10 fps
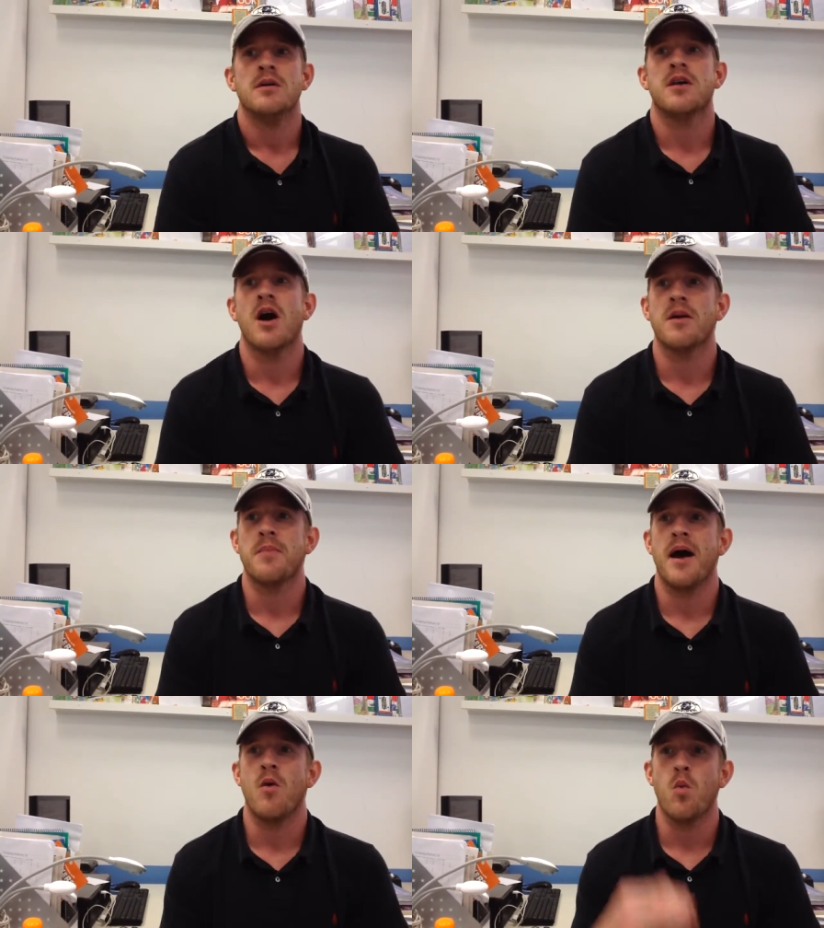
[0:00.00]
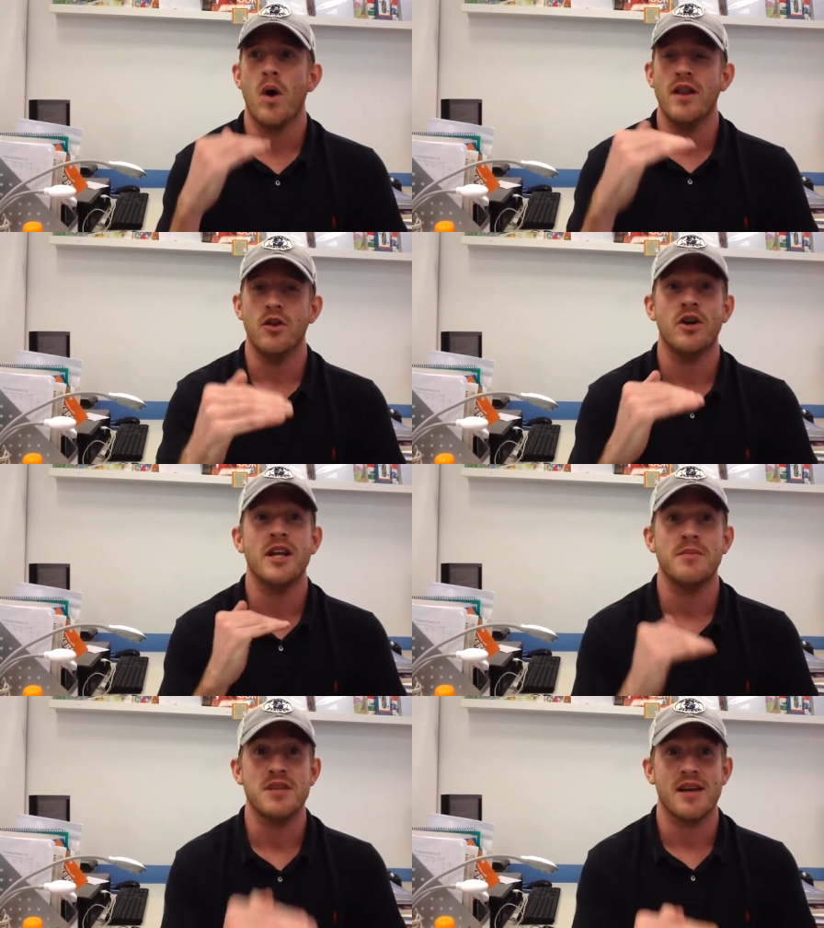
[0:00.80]
Talk about what
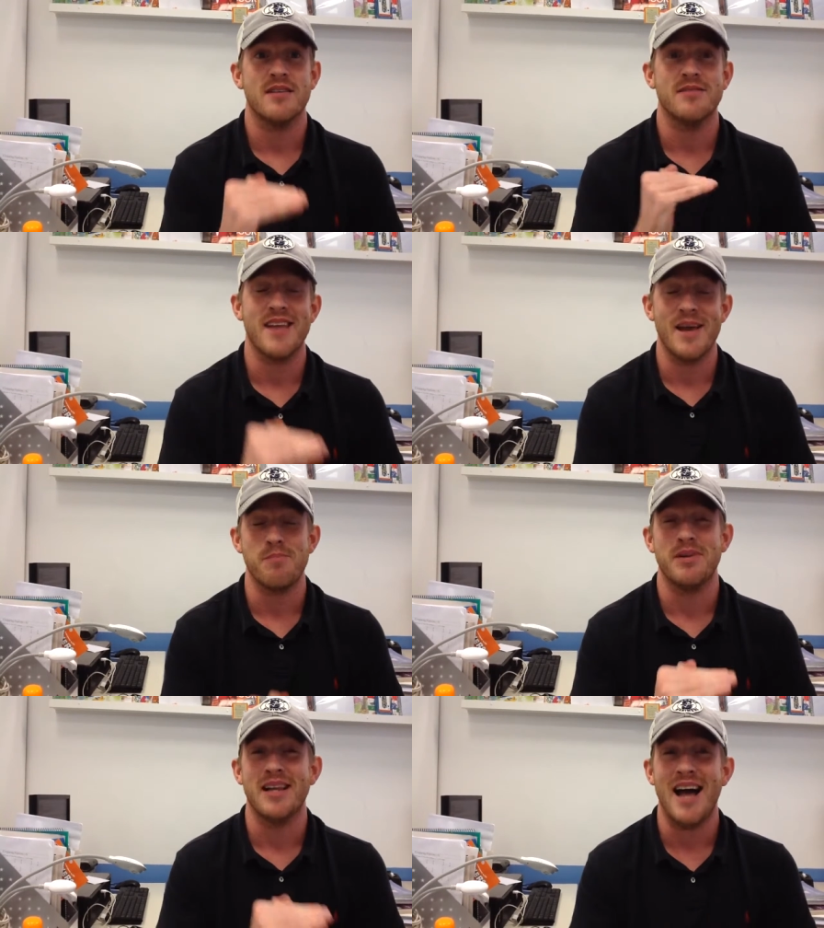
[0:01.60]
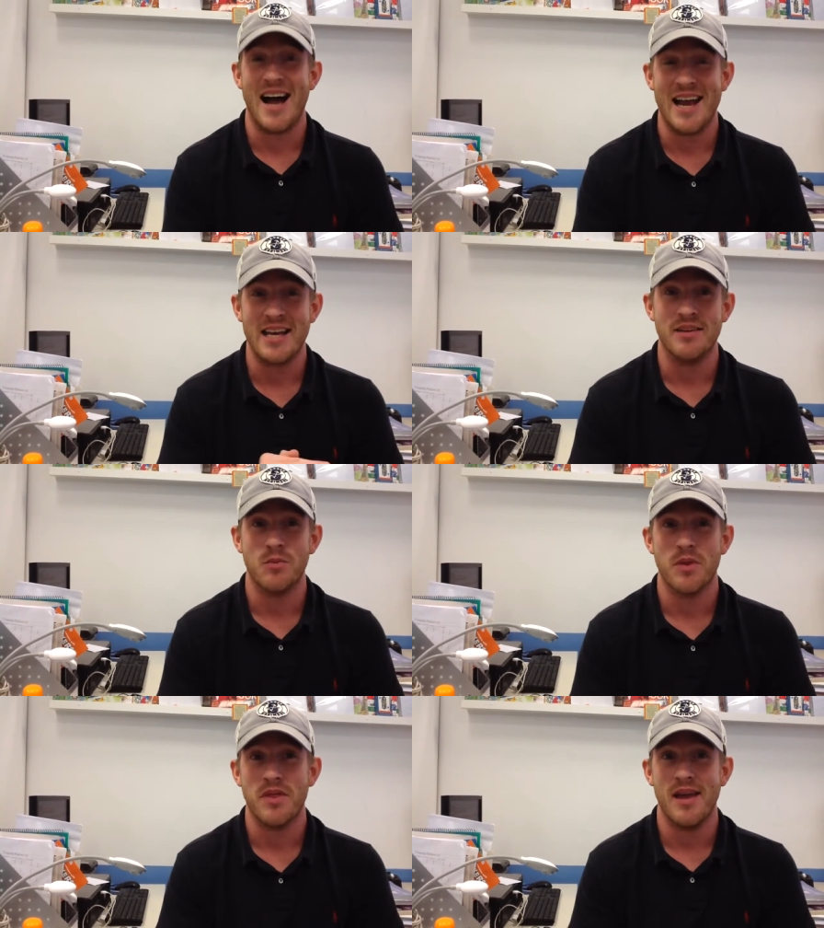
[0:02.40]
learning objectives they applied
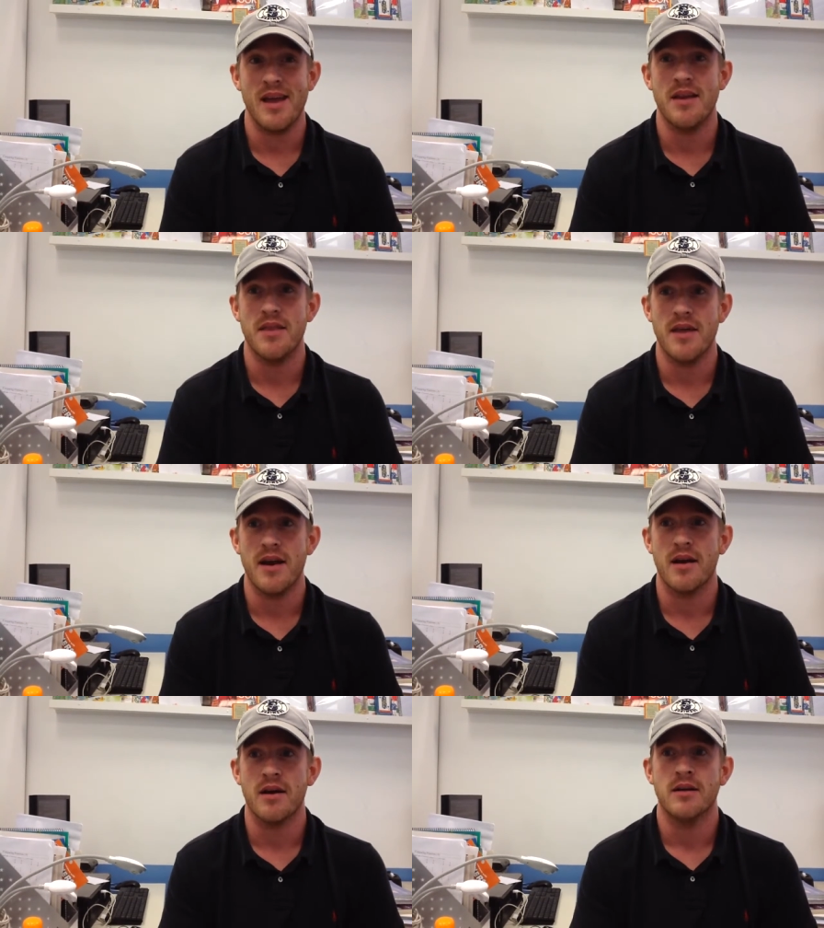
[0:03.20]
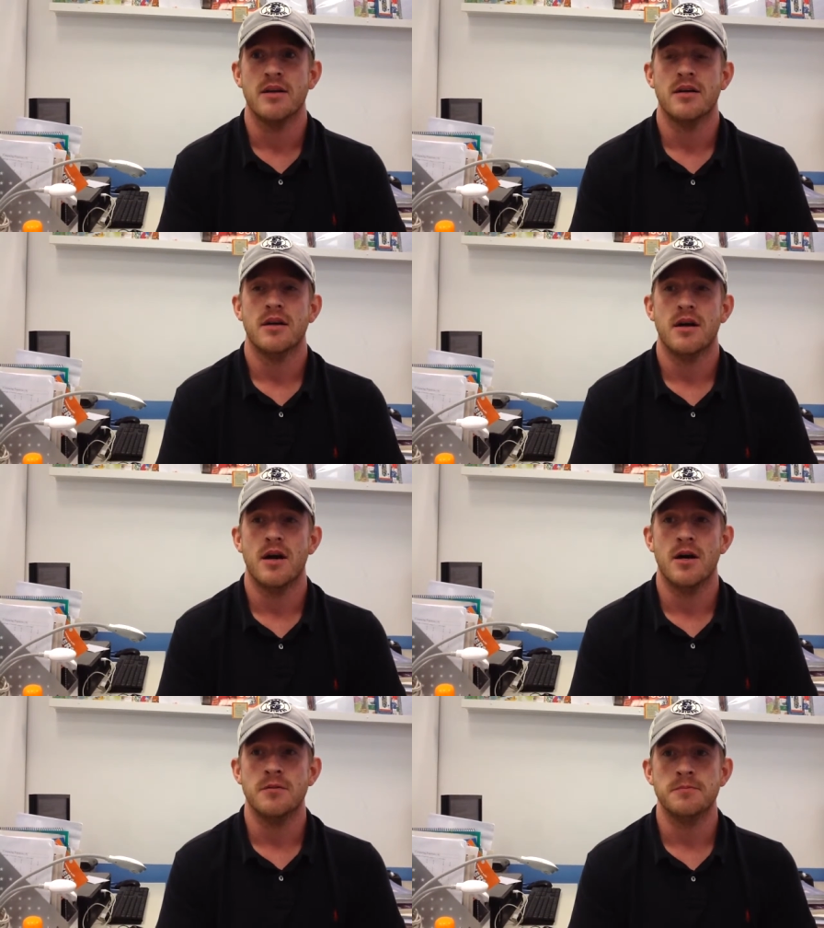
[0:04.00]
within their
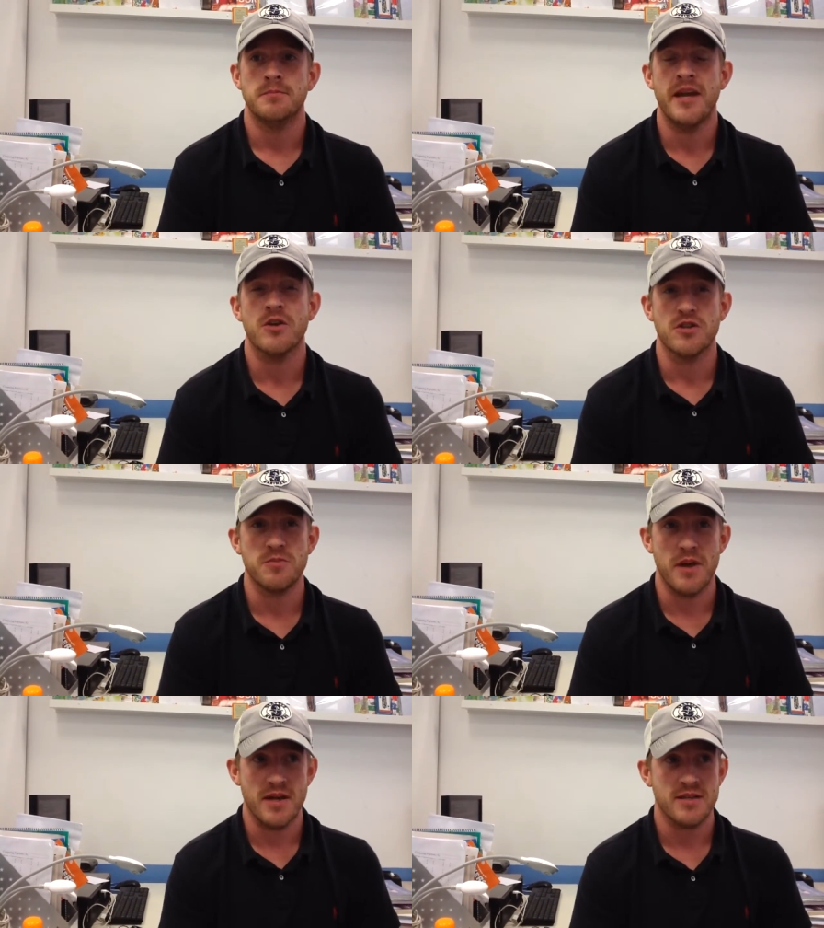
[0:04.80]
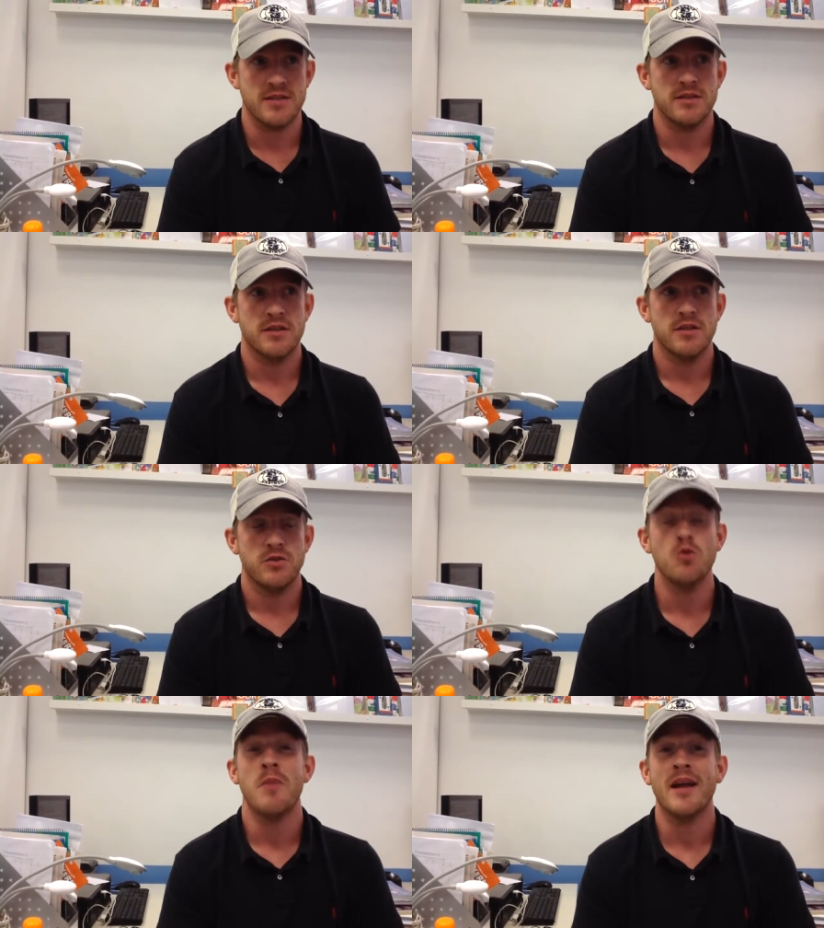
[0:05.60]
makerspace
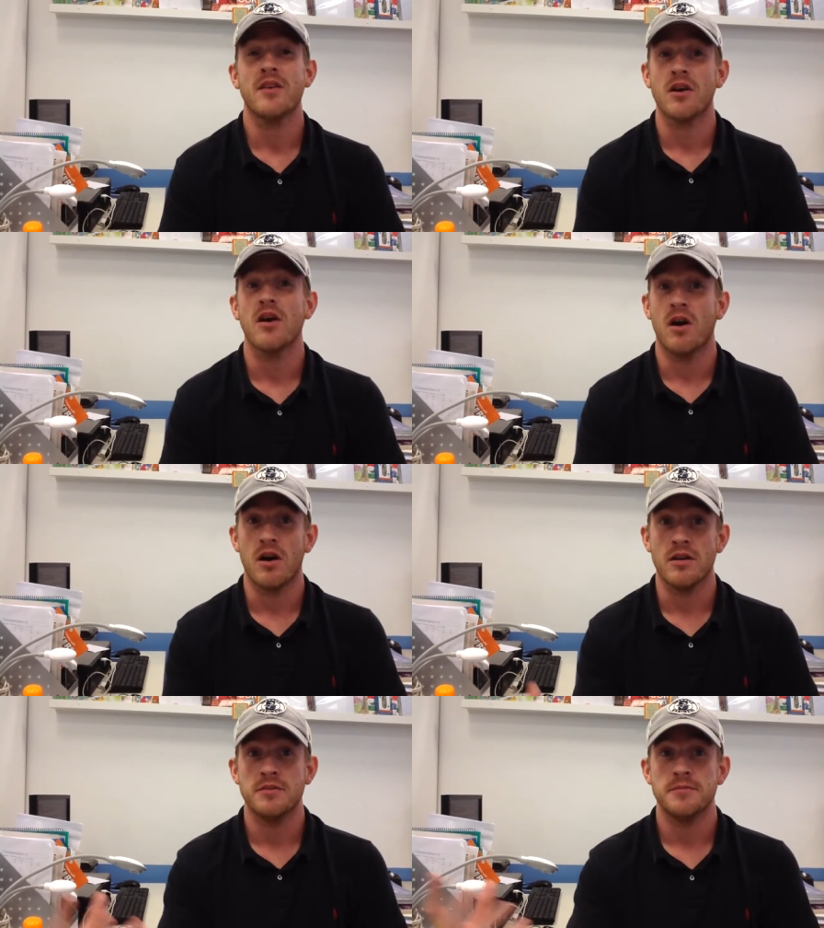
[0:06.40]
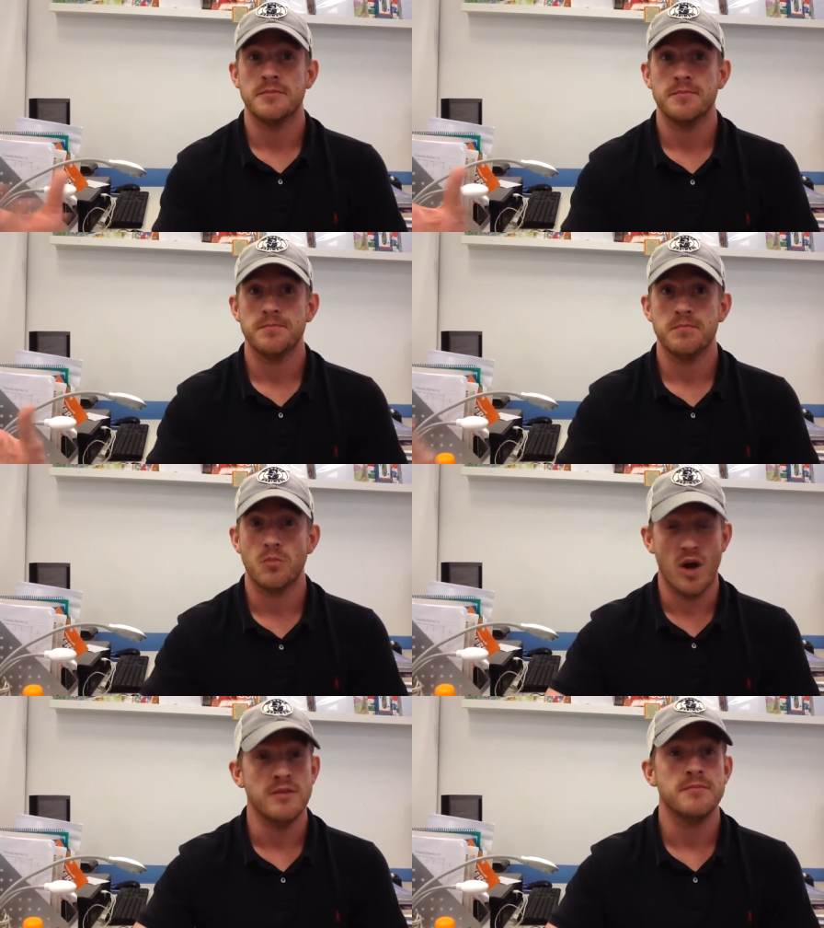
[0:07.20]
to make their car
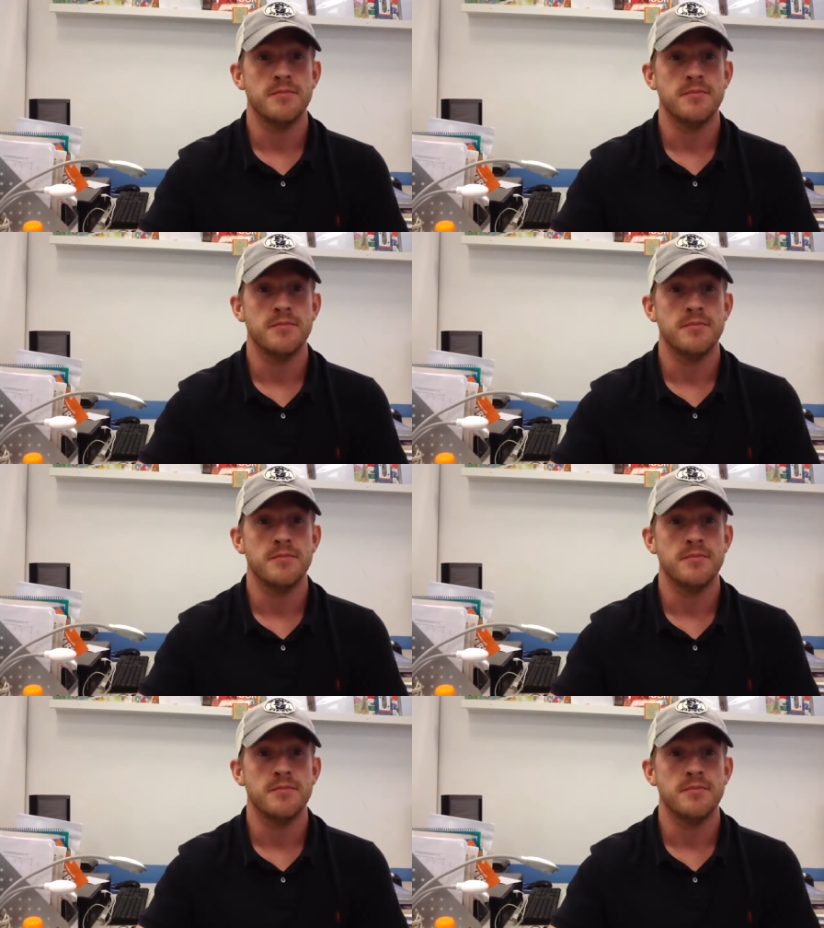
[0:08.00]
run.